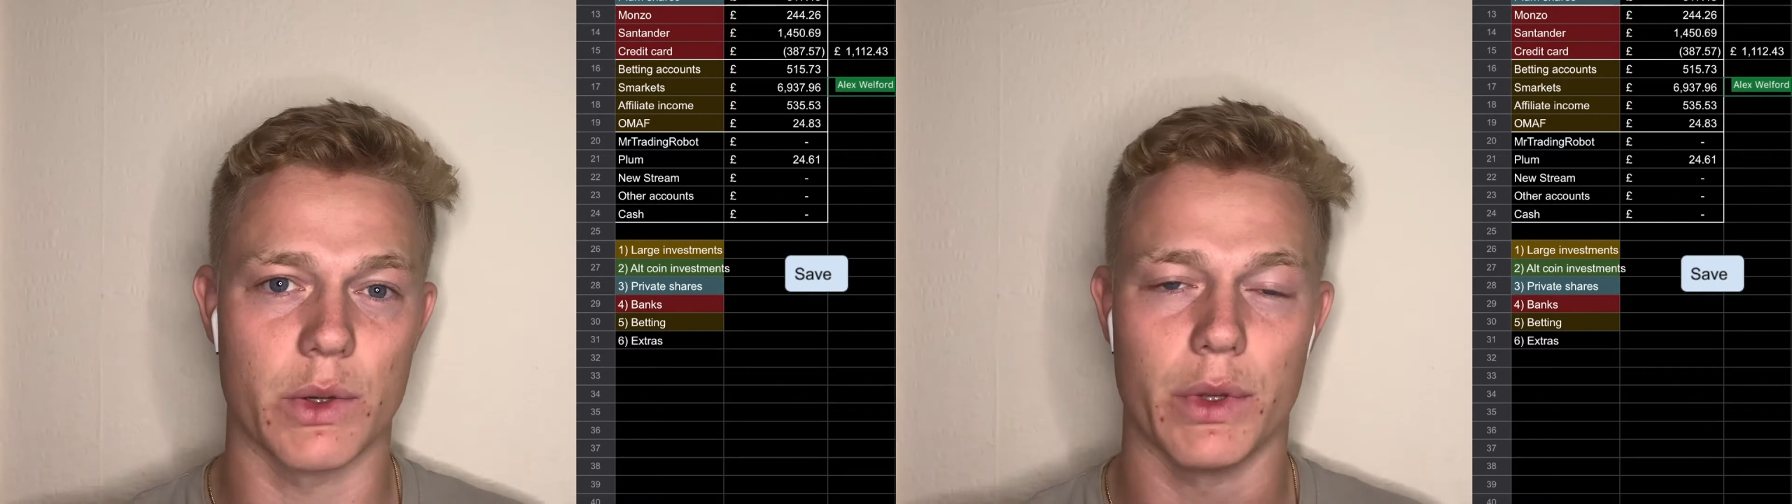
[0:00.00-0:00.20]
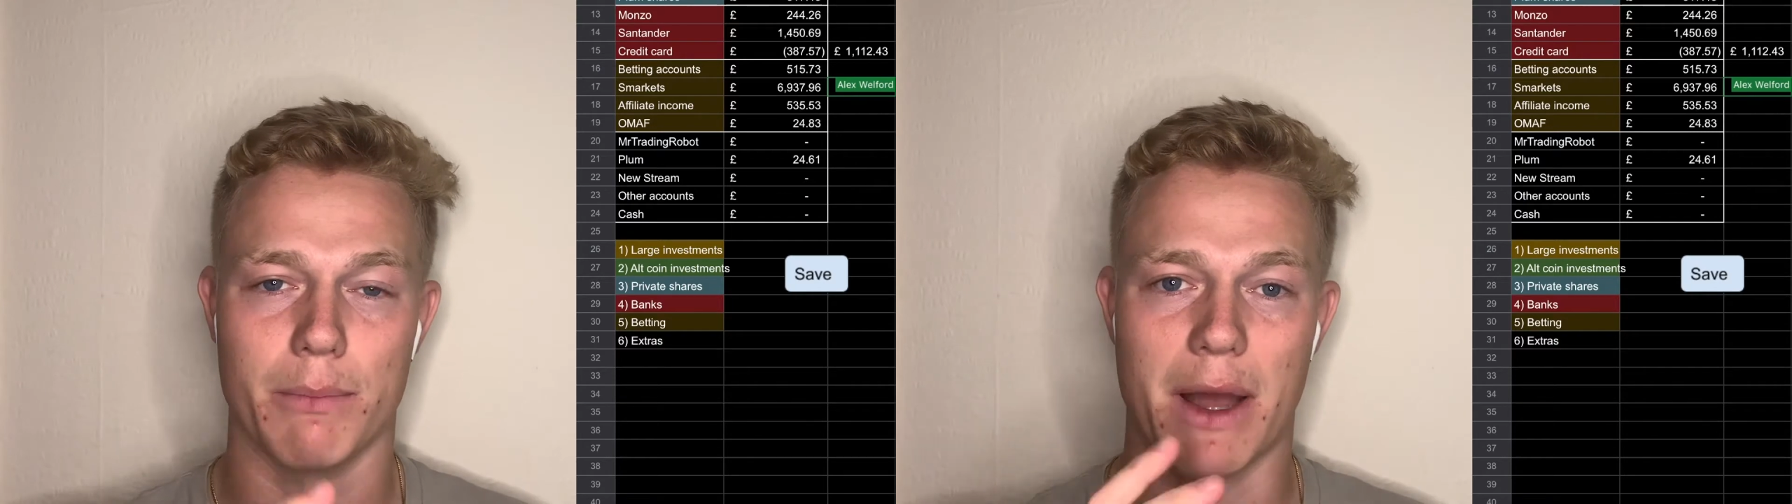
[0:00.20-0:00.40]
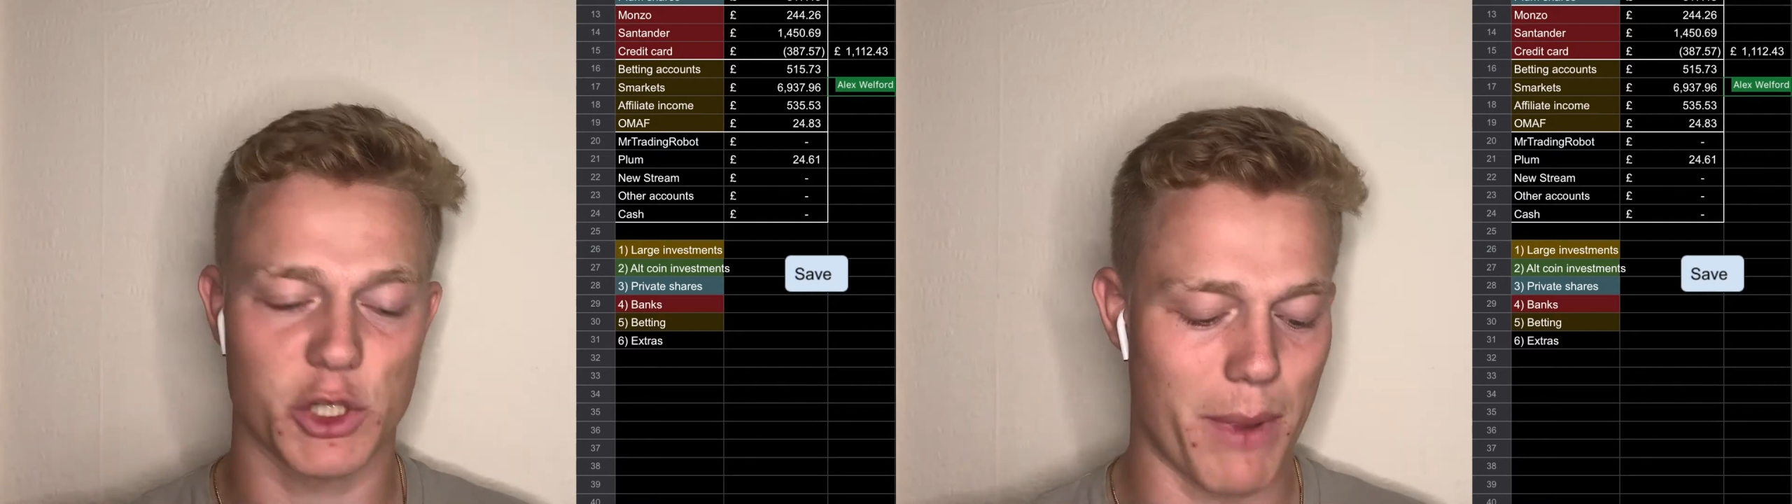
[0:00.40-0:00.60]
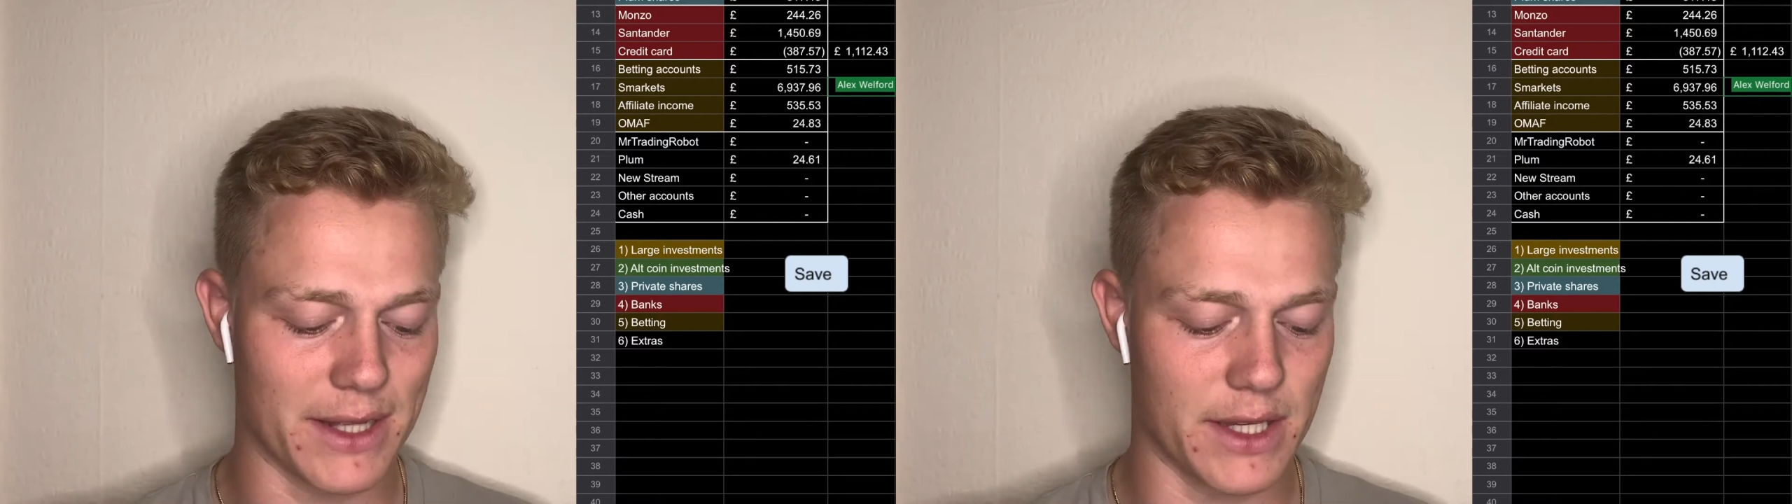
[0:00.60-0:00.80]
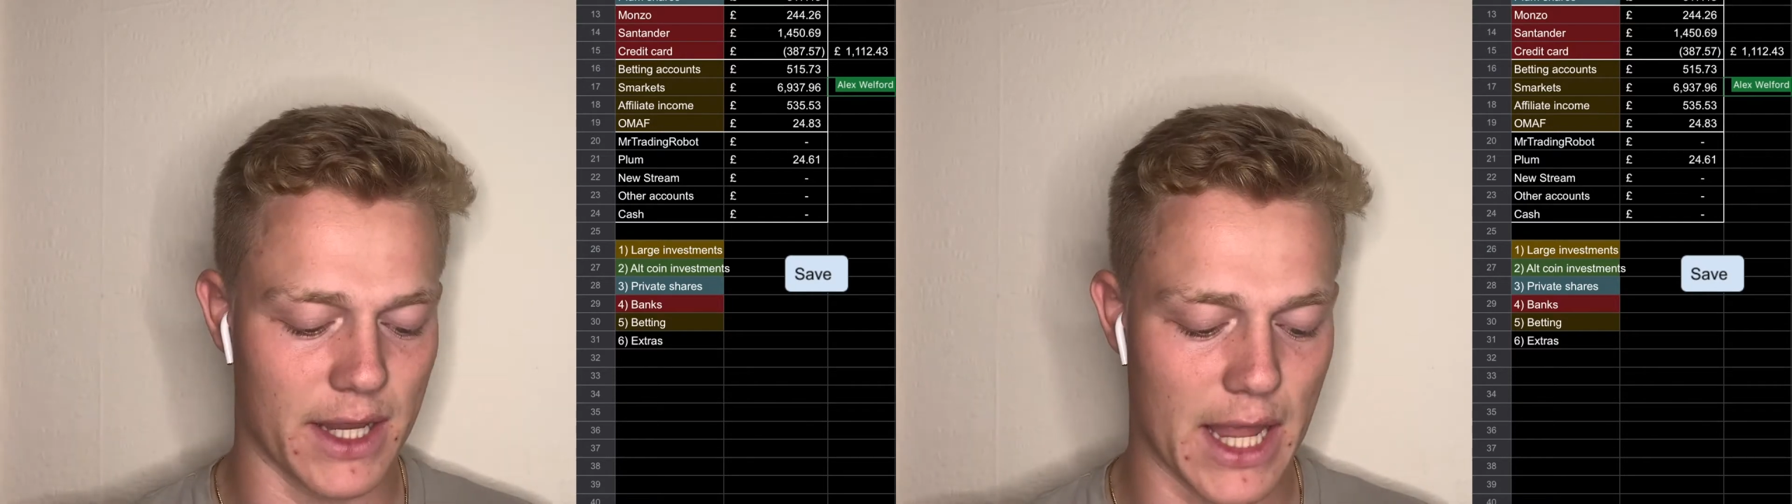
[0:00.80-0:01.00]
with match
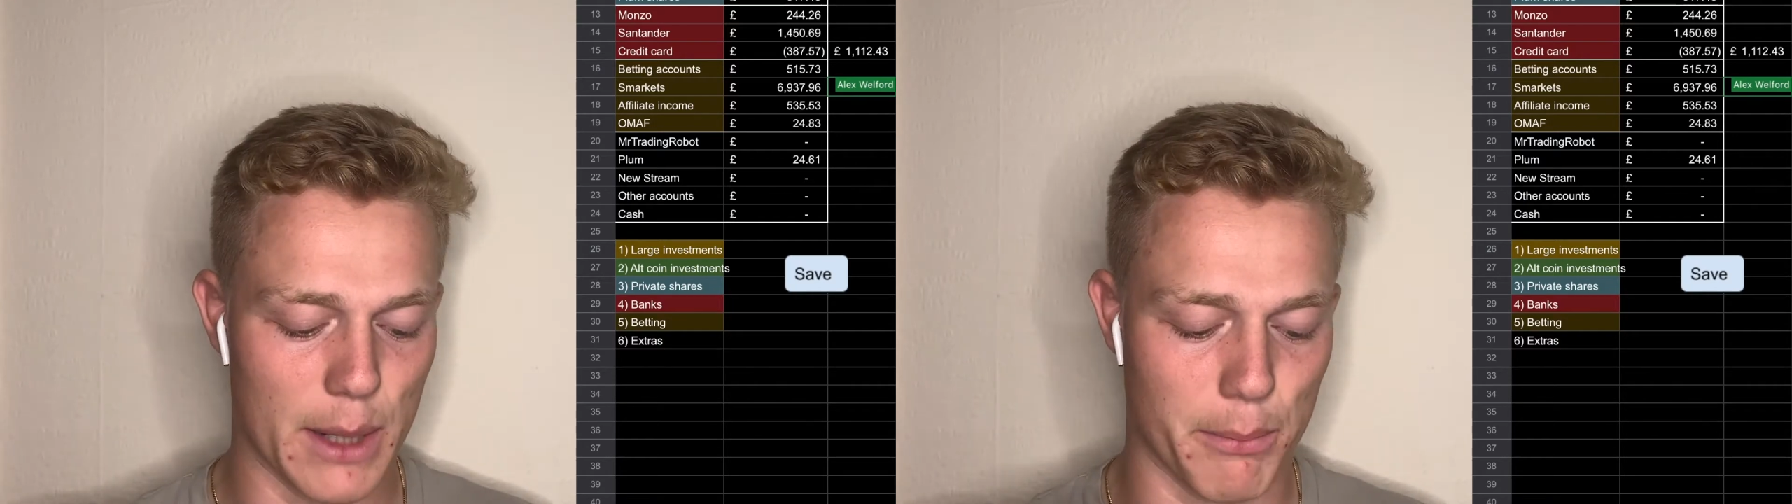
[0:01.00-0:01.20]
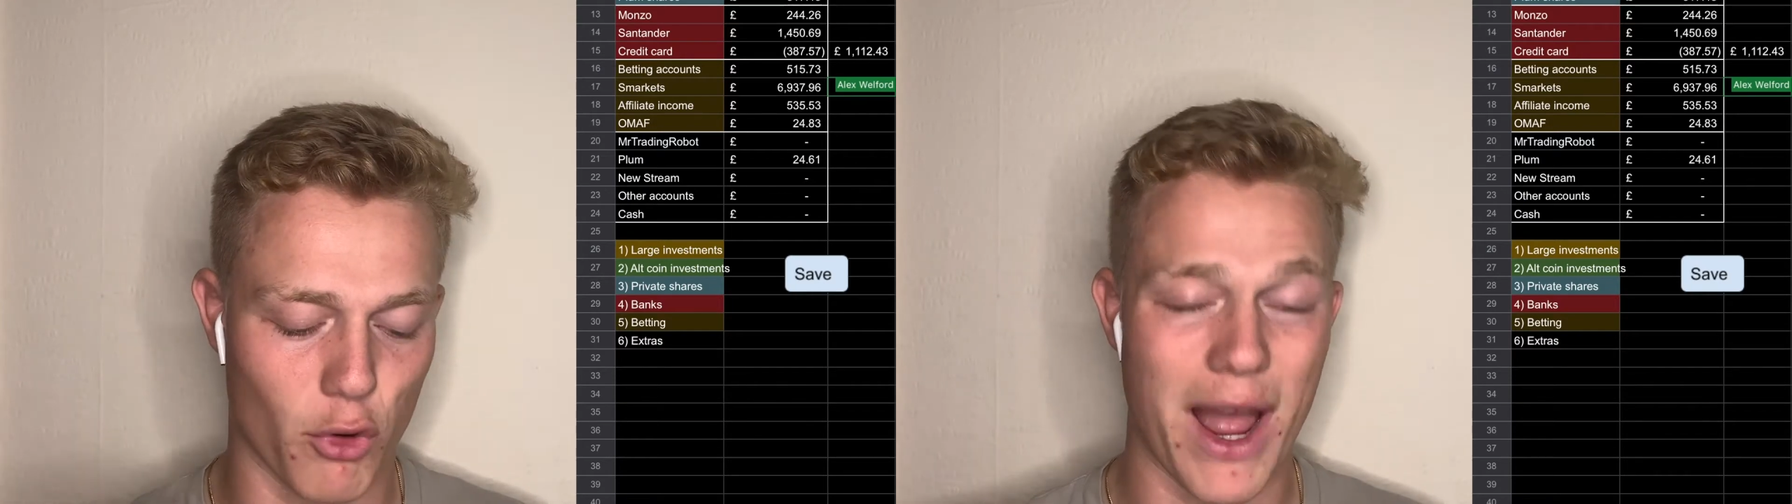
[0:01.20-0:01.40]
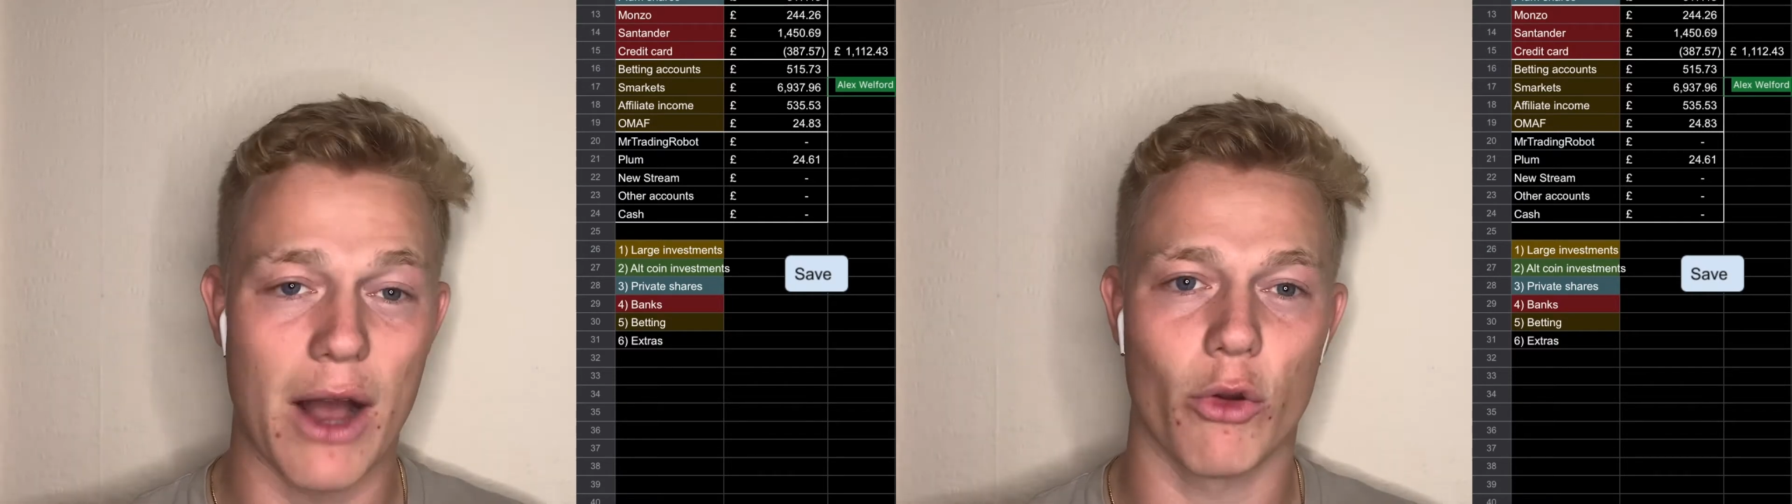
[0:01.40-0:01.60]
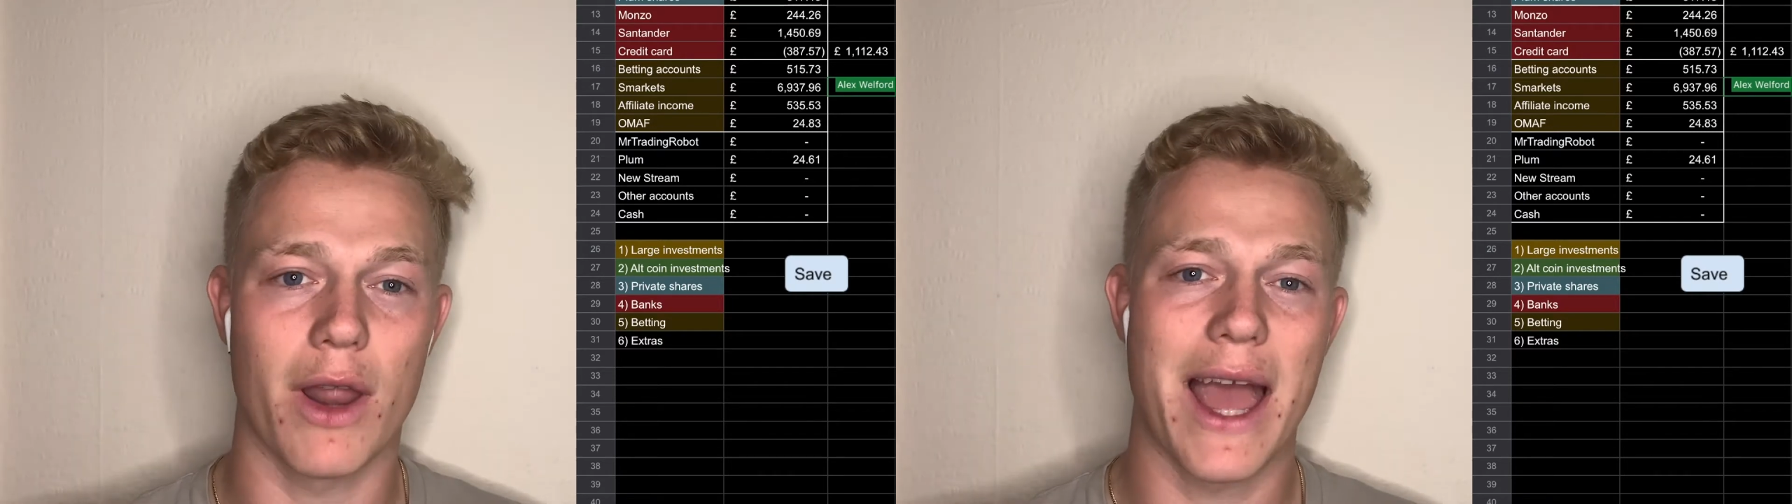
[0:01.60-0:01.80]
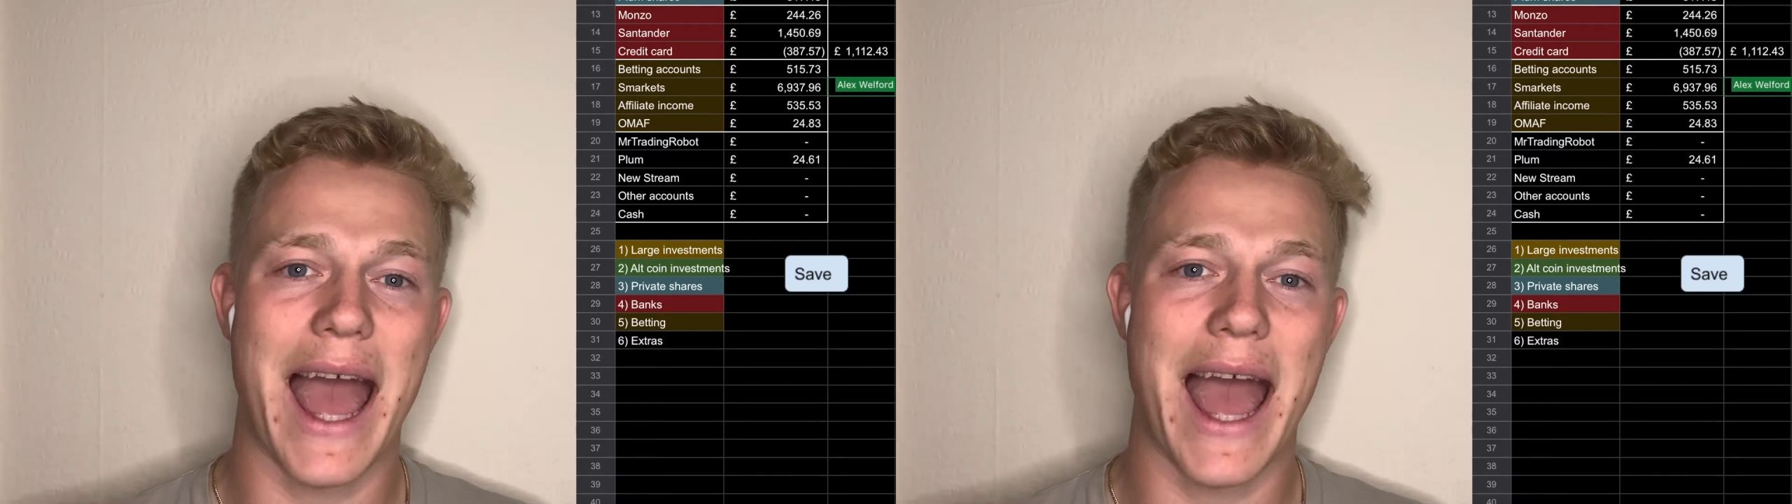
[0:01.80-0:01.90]
betting in brown